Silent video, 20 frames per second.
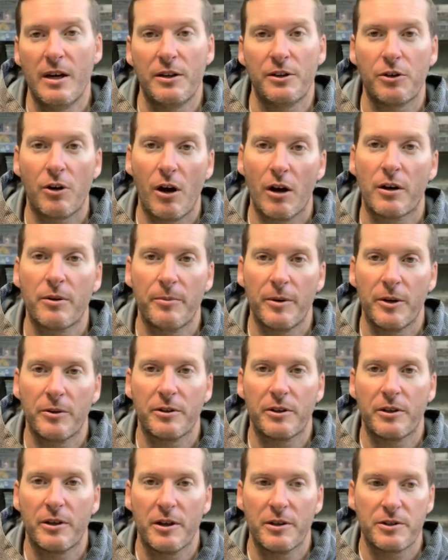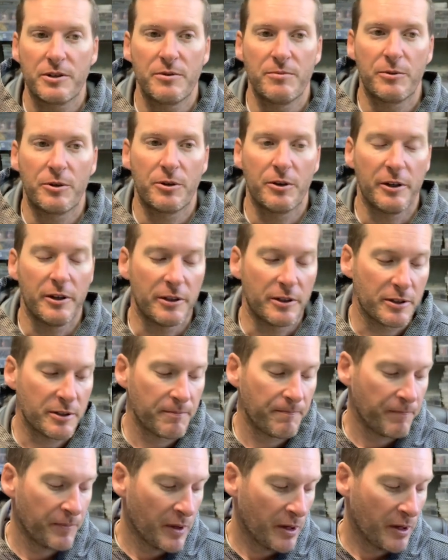talk about the custom cranks.